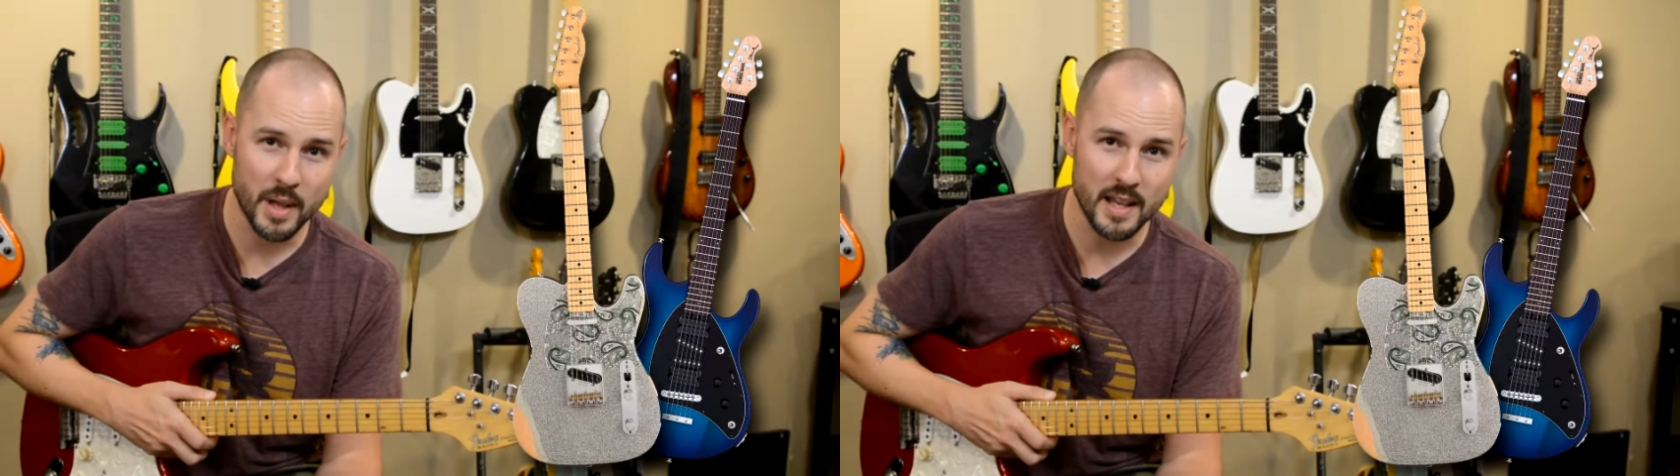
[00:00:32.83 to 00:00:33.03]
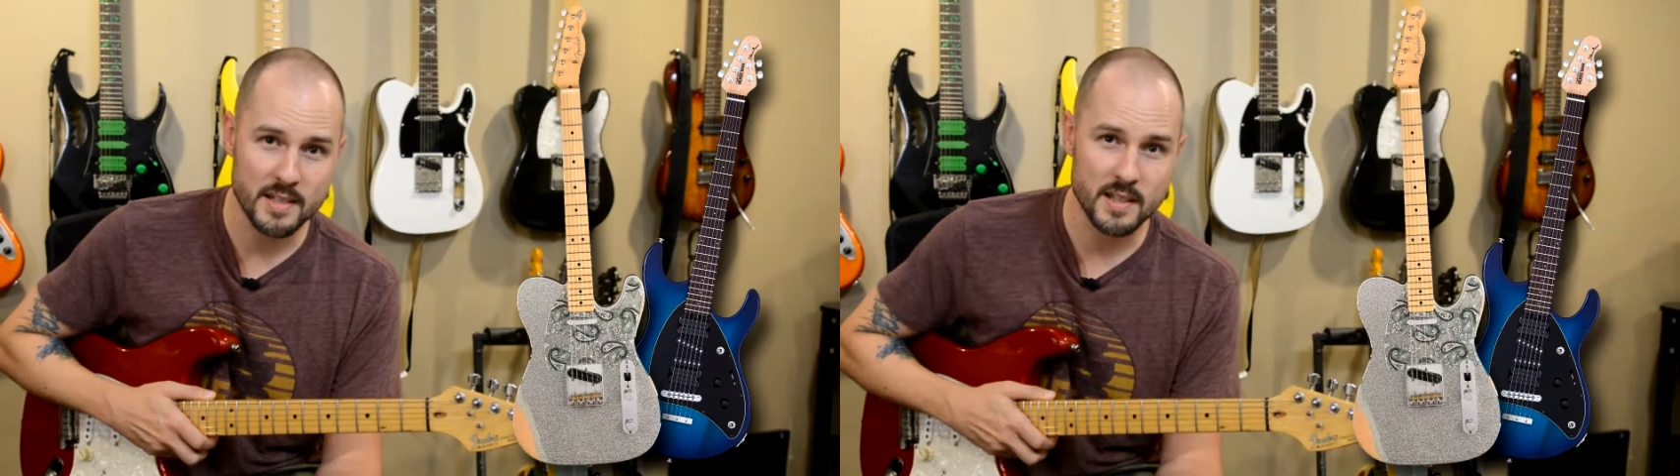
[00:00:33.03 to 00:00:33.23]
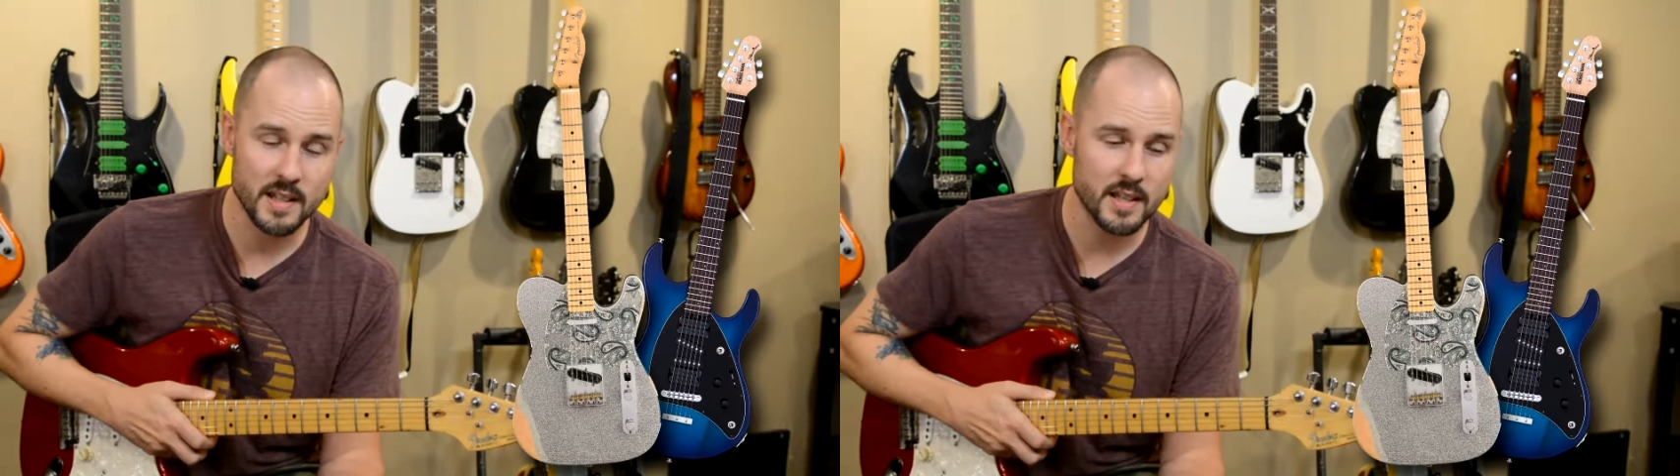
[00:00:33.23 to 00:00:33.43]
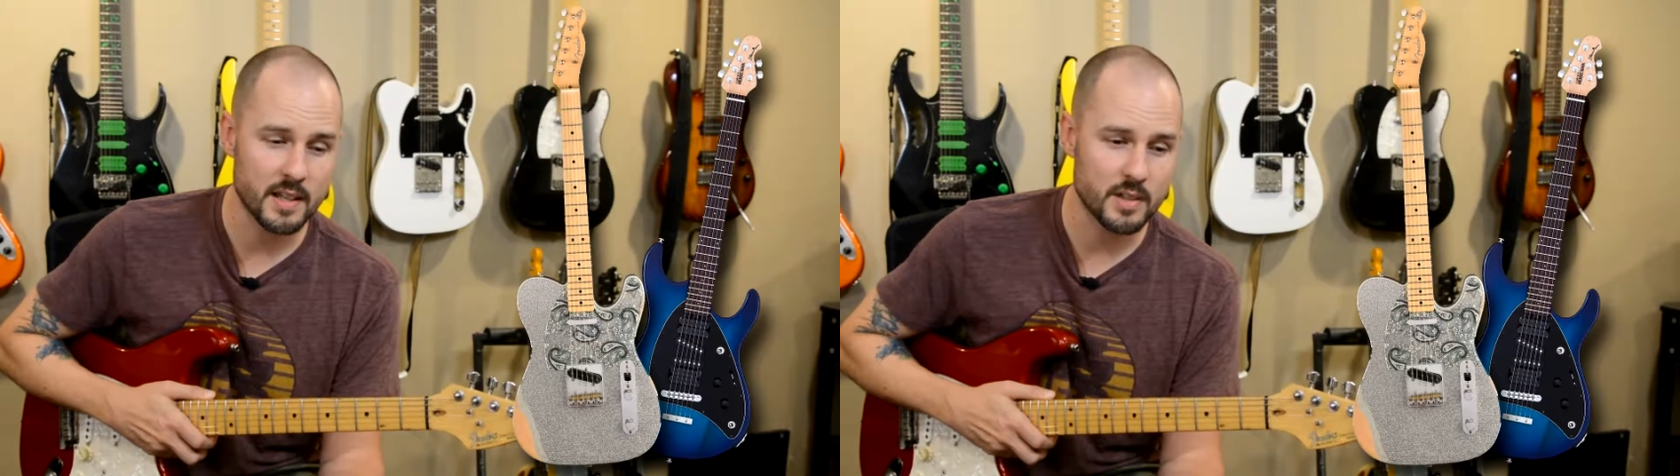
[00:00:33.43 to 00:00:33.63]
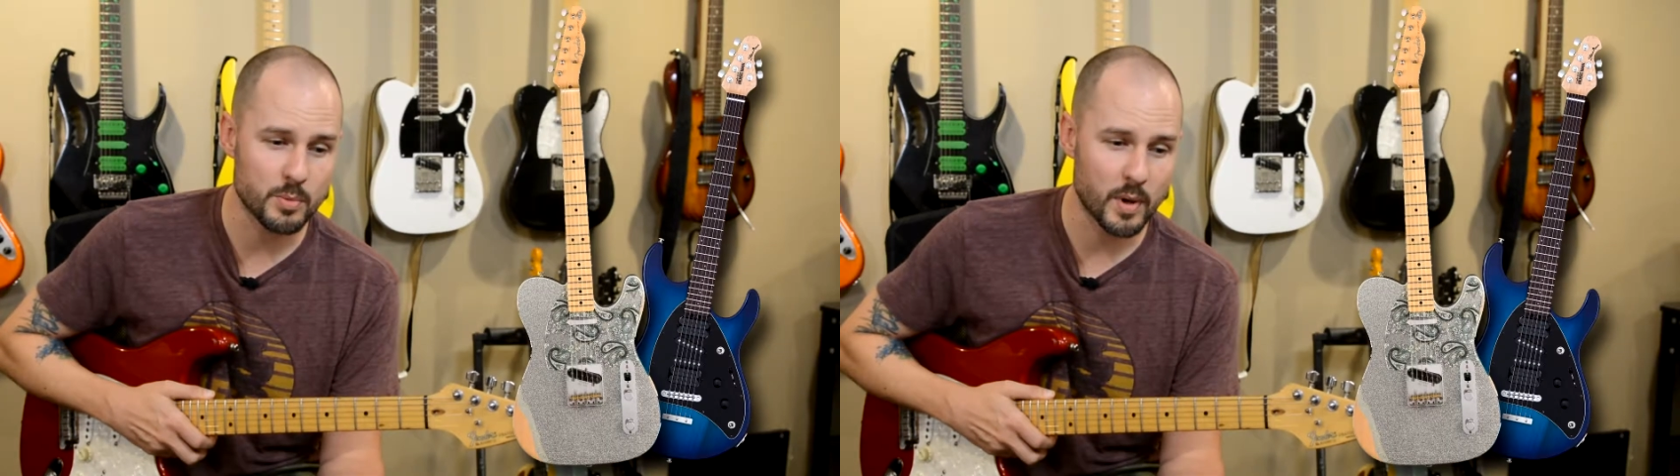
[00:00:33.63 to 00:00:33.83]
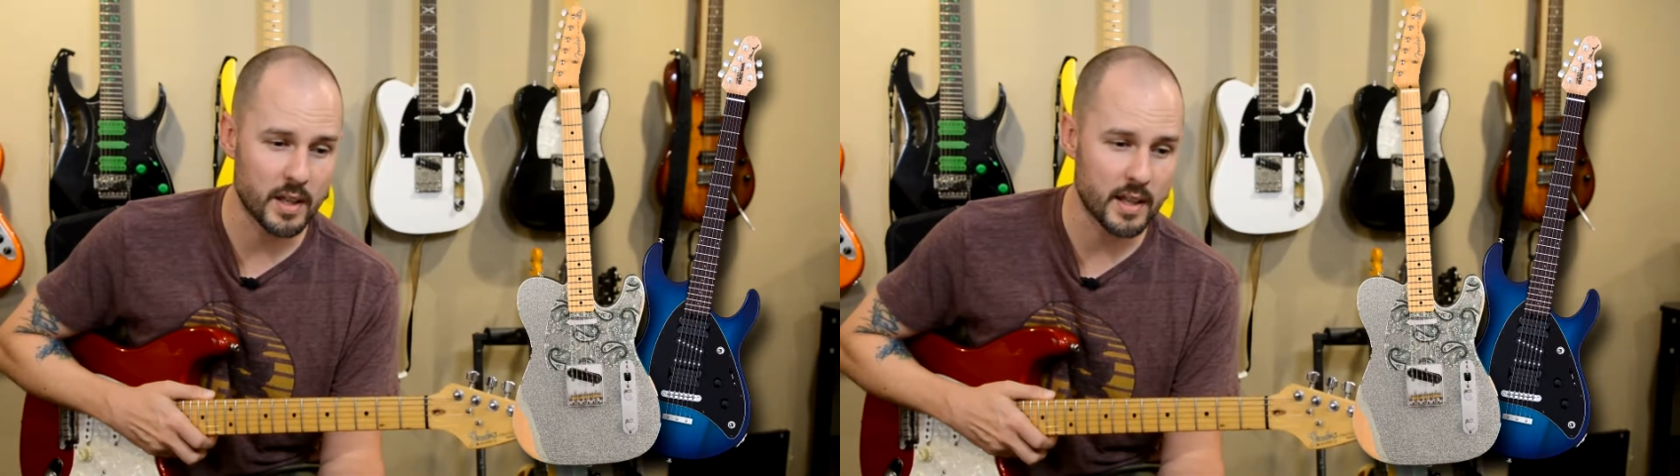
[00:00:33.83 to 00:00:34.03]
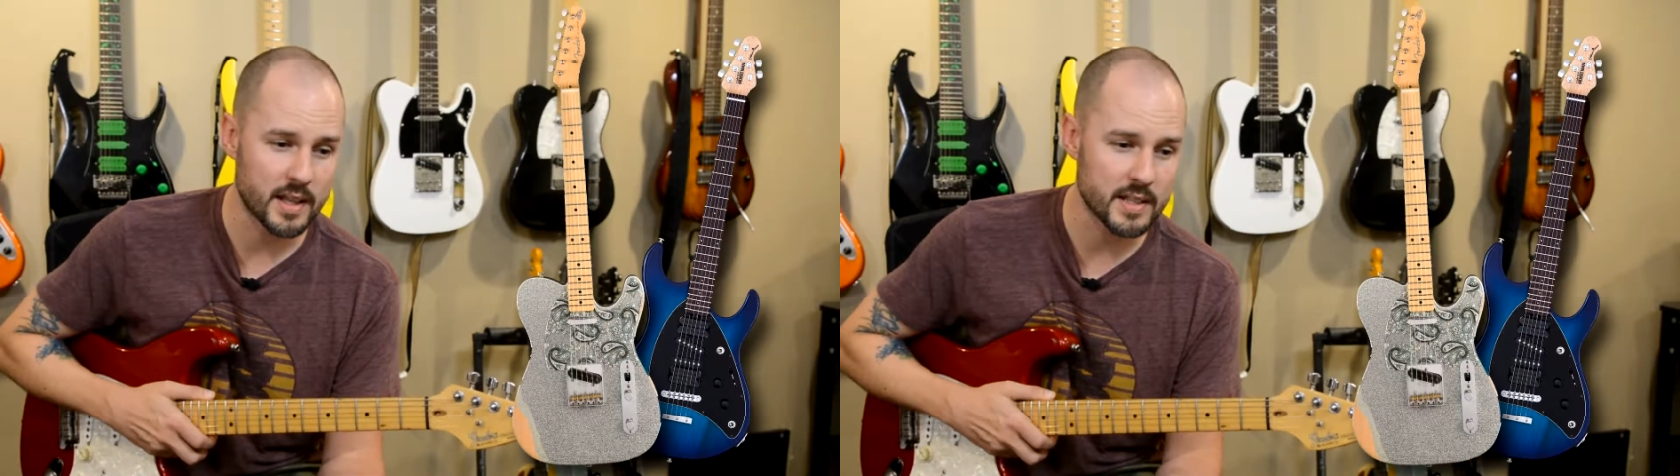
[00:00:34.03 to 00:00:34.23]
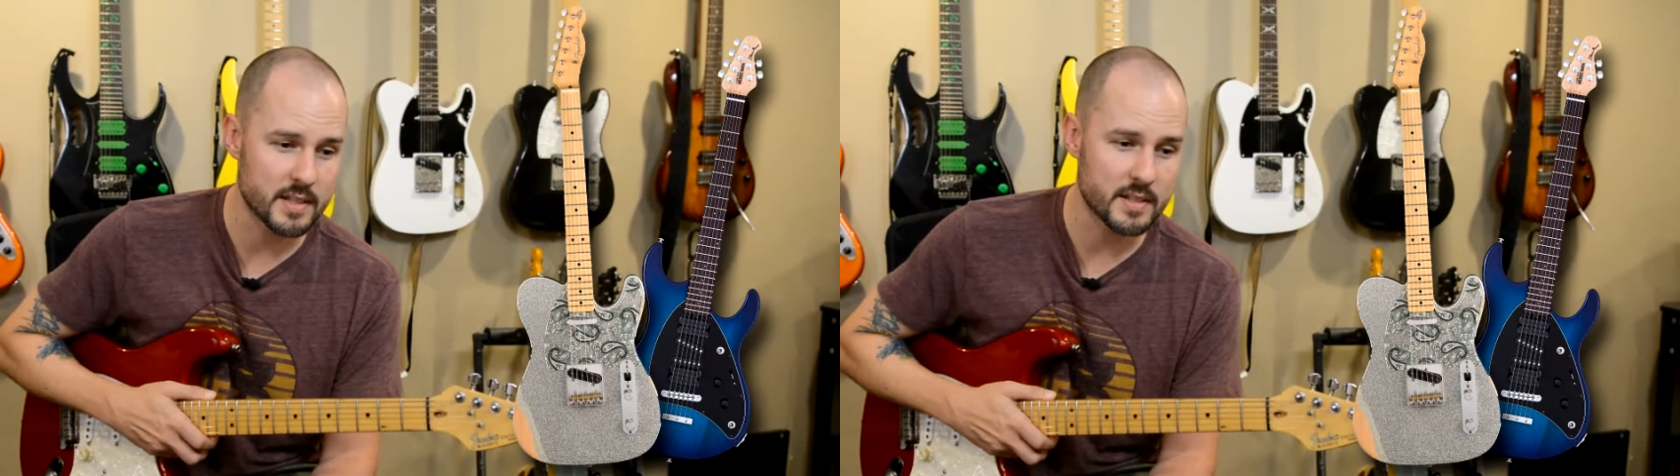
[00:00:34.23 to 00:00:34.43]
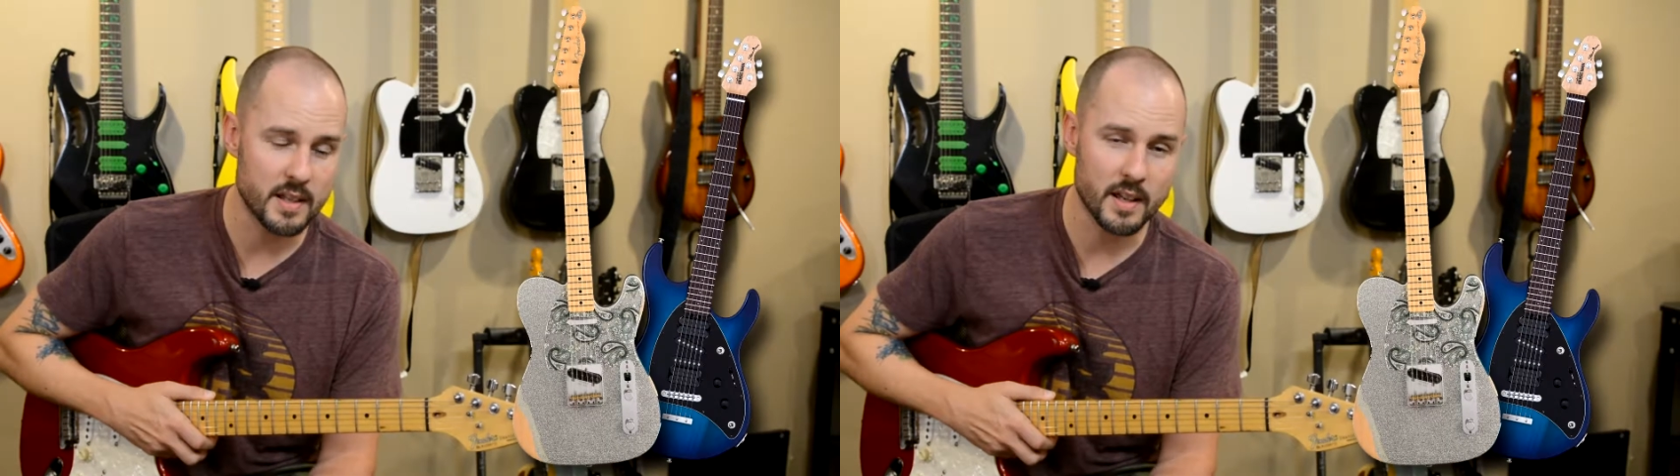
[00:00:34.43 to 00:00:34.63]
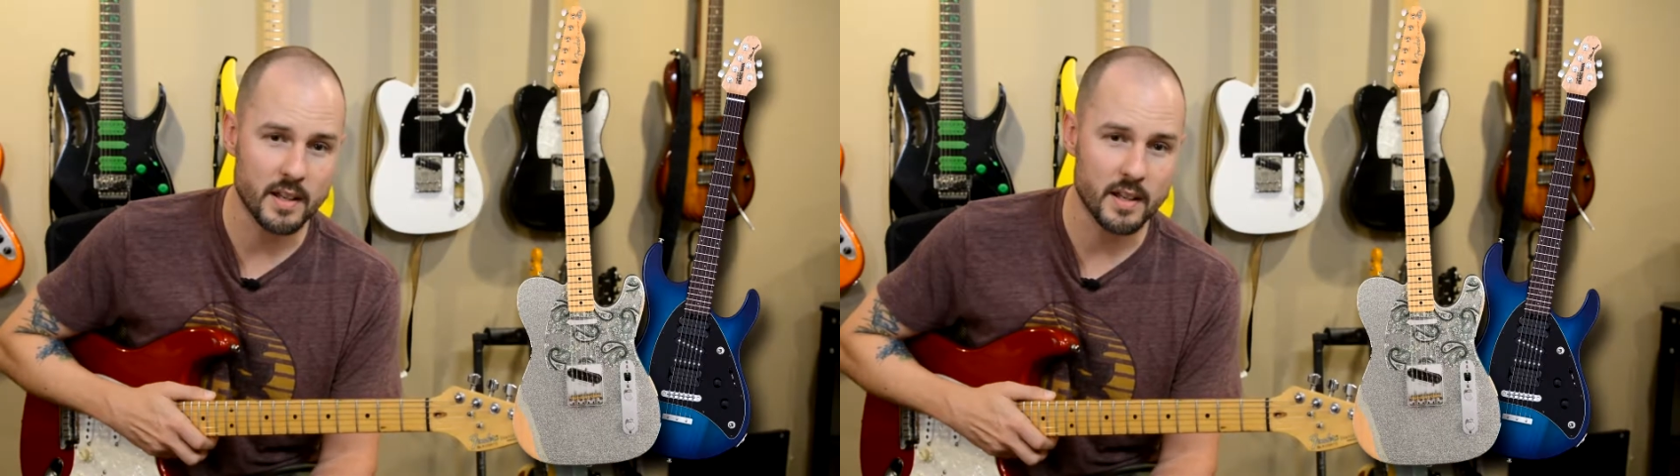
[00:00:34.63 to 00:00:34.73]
Paisley, as well as